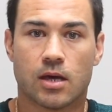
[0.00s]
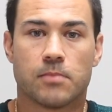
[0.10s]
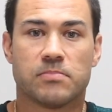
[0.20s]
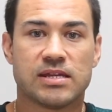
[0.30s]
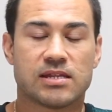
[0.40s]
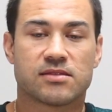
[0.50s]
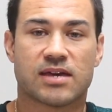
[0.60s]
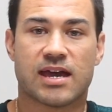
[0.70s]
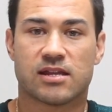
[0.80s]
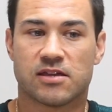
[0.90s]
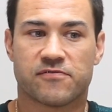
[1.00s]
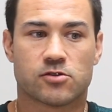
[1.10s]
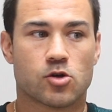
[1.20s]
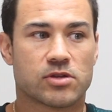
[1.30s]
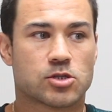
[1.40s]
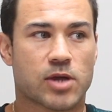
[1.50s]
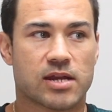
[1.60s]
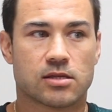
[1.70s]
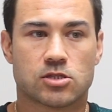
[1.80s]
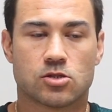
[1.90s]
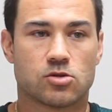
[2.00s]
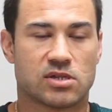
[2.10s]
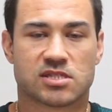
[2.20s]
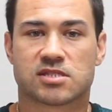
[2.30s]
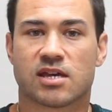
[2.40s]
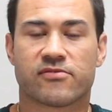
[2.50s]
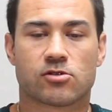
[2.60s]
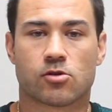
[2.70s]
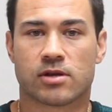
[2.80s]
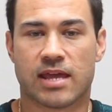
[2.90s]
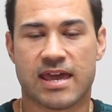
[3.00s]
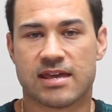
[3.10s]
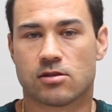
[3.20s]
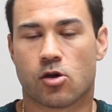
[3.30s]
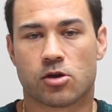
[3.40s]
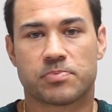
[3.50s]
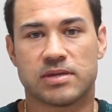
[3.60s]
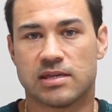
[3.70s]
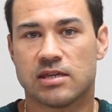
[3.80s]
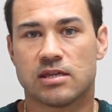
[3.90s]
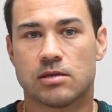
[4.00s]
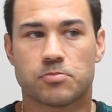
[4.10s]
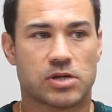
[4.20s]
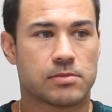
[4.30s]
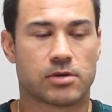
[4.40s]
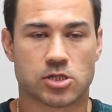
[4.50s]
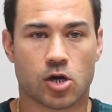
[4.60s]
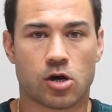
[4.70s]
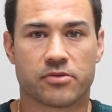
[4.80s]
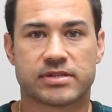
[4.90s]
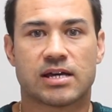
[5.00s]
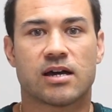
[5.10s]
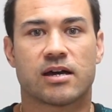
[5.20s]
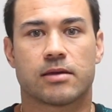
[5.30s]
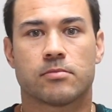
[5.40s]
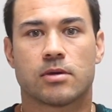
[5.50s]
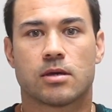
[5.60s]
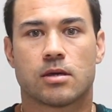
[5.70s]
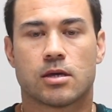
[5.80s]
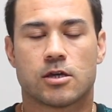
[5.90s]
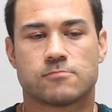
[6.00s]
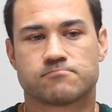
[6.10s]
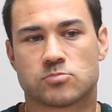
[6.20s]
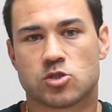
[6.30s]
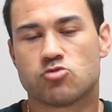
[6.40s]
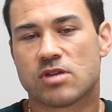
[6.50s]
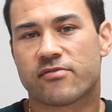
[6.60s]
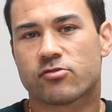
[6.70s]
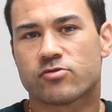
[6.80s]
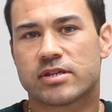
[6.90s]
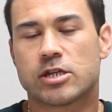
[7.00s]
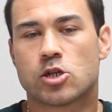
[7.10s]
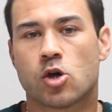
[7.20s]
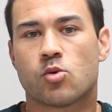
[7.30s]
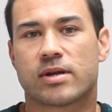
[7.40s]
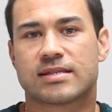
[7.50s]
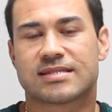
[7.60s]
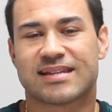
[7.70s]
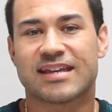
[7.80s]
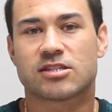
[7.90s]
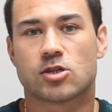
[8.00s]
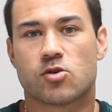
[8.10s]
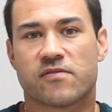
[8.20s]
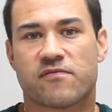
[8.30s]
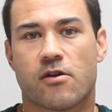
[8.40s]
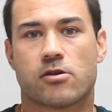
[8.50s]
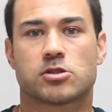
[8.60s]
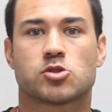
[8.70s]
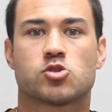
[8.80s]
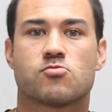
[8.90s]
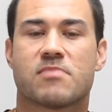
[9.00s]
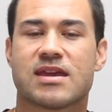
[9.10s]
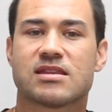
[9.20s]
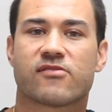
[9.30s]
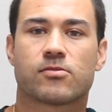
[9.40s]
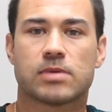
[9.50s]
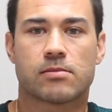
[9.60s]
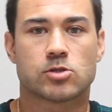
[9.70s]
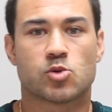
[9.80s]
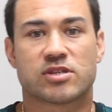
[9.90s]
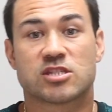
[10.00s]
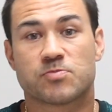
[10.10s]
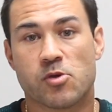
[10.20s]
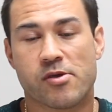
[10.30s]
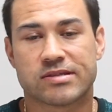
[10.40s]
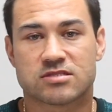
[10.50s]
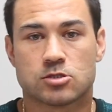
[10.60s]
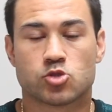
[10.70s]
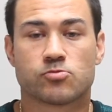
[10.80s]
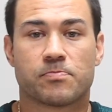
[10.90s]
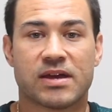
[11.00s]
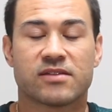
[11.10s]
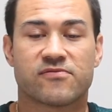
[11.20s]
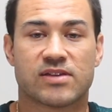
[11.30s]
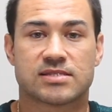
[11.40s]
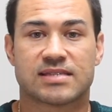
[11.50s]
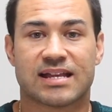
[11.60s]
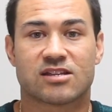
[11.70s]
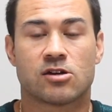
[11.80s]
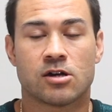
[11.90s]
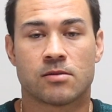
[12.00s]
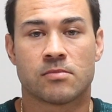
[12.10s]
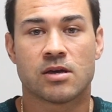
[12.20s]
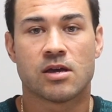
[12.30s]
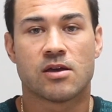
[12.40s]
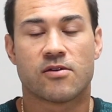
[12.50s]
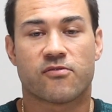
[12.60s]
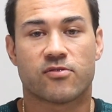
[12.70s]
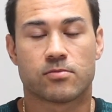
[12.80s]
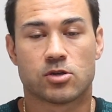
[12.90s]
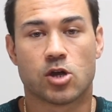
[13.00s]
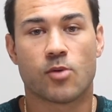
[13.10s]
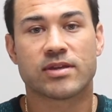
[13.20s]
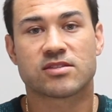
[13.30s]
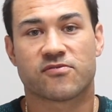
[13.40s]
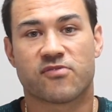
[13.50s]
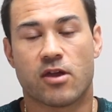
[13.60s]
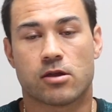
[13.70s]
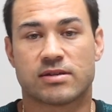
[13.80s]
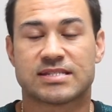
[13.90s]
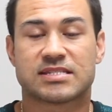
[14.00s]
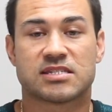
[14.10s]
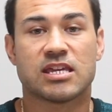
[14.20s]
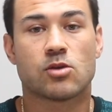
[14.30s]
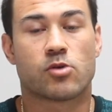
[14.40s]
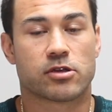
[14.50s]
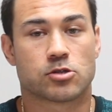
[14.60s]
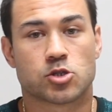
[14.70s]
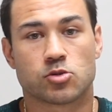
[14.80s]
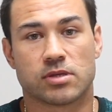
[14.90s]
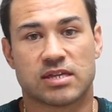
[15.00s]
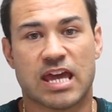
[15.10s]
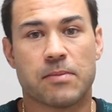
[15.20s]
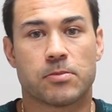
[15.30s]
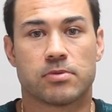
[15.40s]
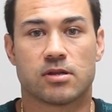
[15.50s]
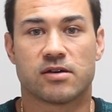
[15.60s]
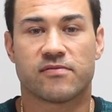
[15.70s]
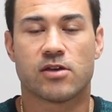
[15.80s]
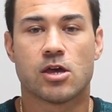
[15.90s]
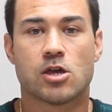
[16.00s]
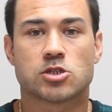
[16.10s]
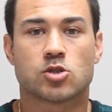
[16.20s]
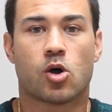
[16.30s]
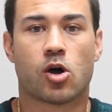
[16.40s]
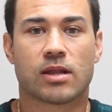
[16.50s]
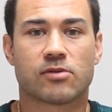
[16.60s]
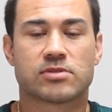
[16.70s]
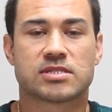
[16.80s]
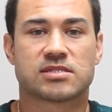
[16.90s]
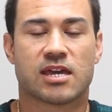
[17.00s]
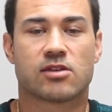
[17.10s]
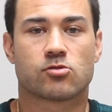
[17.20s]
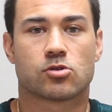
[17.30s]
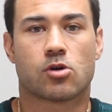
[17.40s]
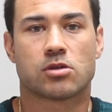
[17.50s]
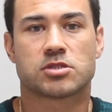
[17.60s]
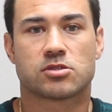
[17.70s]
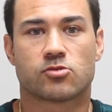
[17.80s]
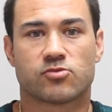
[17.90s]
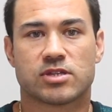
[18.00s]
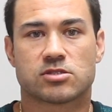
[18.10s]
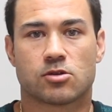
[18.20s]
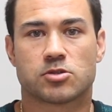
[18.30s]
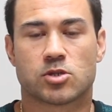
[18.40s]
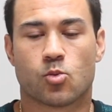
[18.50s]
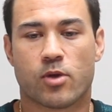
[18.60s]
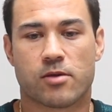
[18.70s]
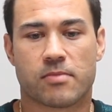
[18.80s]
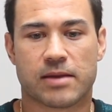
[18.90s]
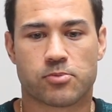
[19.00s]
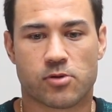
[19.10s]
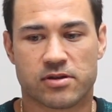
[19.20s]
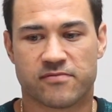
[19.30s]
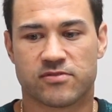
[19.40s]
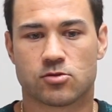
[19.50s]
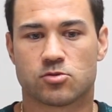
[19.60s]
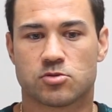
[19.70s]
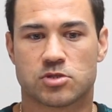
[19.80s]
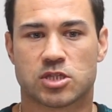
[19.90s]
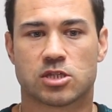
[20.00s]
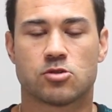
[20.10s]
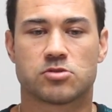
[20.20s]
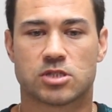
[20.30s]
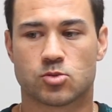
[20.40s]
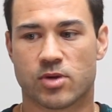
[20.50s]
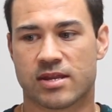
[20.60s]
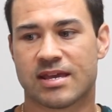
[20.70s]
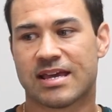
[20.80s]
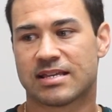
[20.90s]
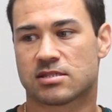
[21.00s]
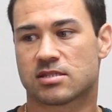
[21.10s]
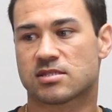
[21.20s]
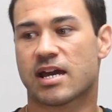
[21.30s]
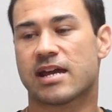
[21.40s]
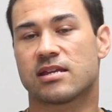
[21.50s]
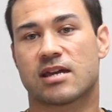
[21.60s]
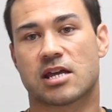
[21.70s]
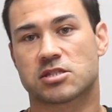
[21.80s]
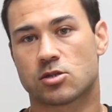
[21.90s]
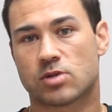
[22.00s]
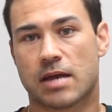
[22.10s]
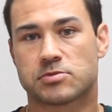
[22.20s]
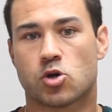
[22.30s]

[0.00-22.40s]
Meaning that if you're only training to a 7 or an 8 RPE pretty much all the time, you never really know what it's like to go to failure. So you may never be able to experience the true benefits that come from going to failure and seeing what you're truly capable of. So all I would say in regards to the research and where my point of view skews is when society actually grabs a